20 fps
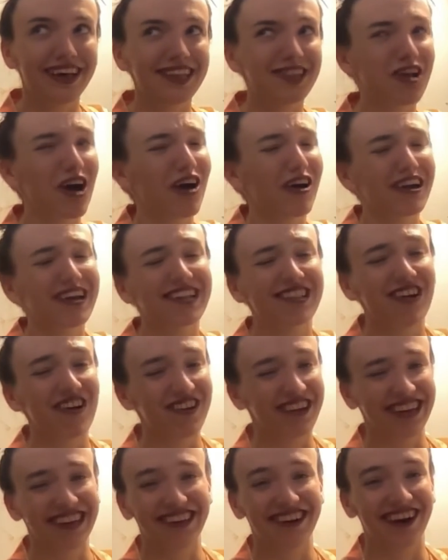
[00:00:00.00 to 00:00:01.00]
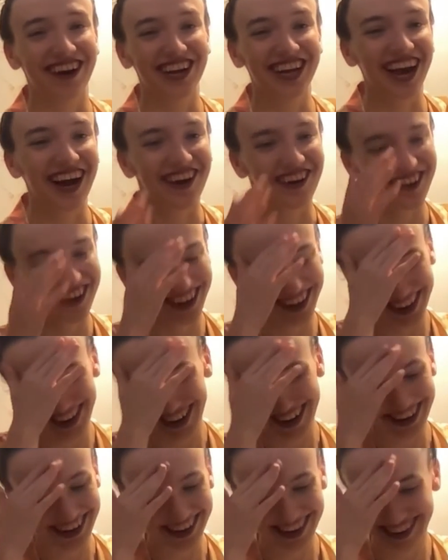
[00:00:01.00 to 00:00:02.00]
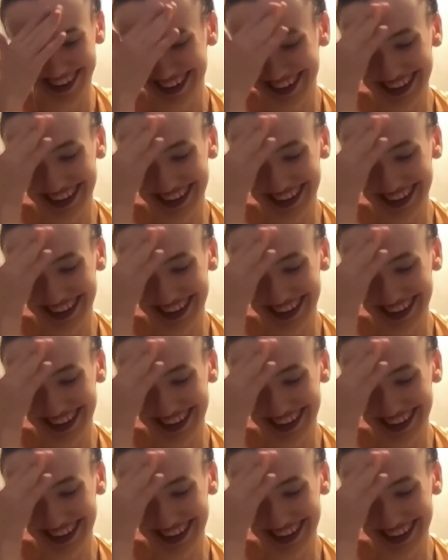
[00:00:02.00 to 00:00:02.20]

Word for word: it's, it's already dark out uh,